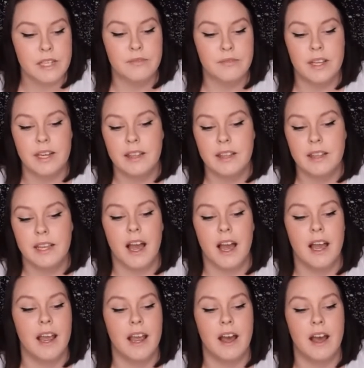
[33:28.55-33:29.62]
If anything,
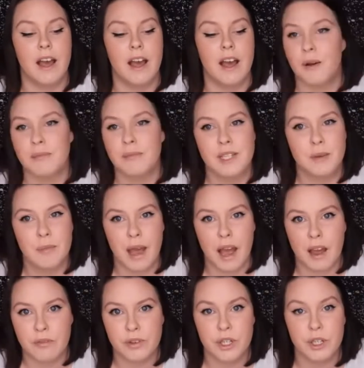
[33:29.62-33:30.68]
I have come to
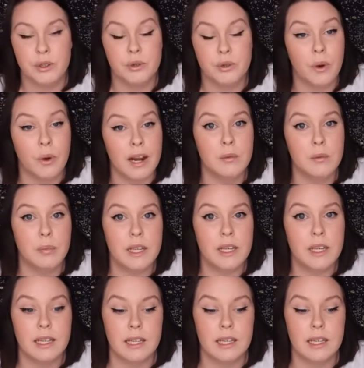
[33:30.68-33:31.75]
bat for you quite a
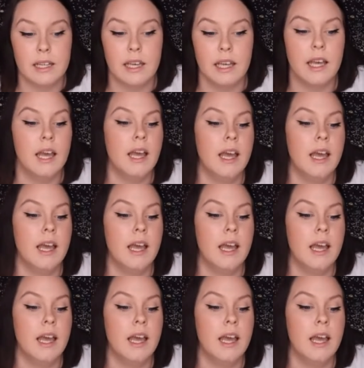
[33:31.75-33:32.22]
bit lately.